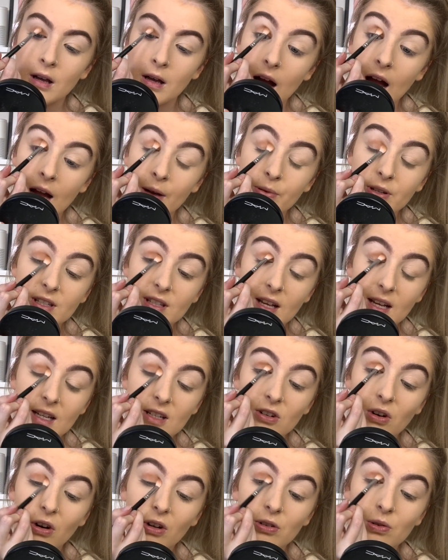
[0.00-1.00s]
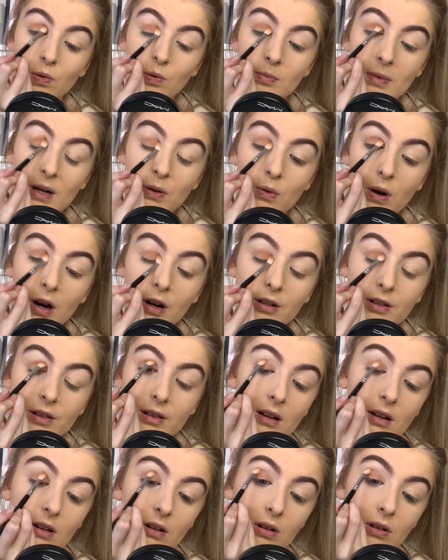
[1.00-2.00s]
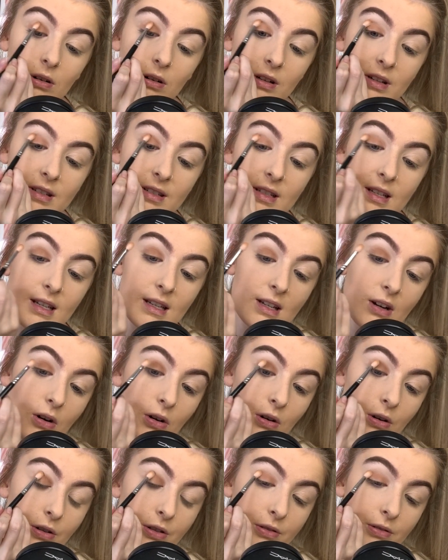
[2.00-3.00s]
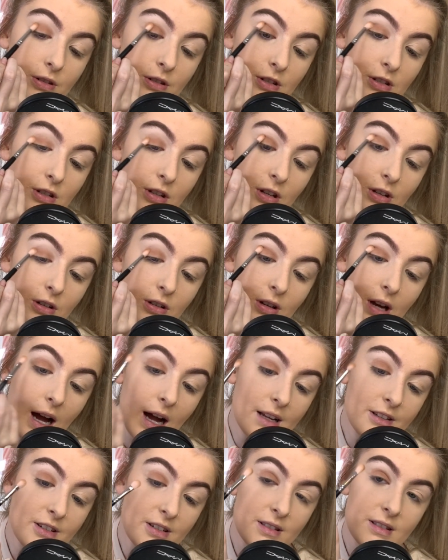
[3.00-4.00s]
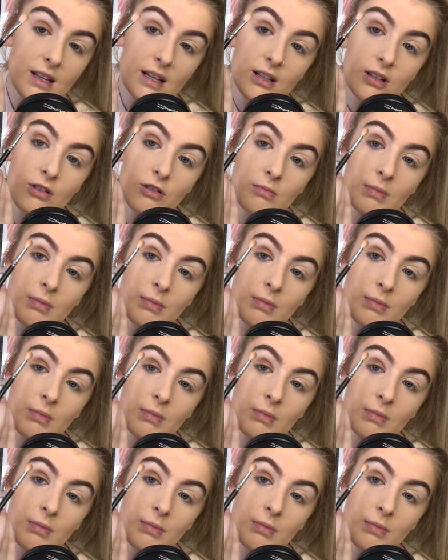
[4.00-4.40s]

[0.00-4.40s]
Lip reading: I would say not knowing my worth. Honestly, all through school I just didn't know